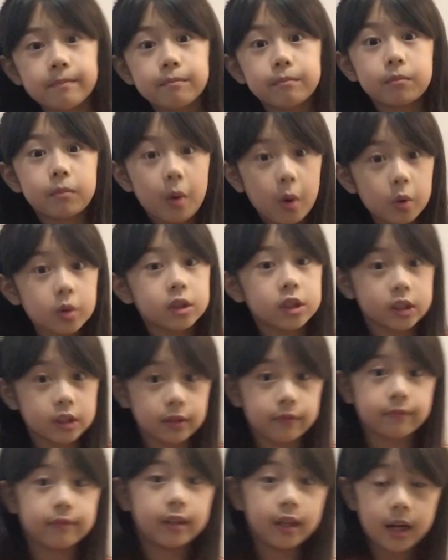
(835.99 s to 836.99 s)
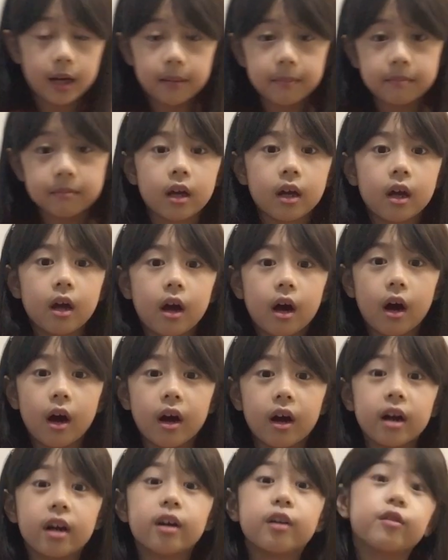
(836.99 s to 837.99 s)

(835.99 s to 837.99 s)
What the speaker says: I think most of them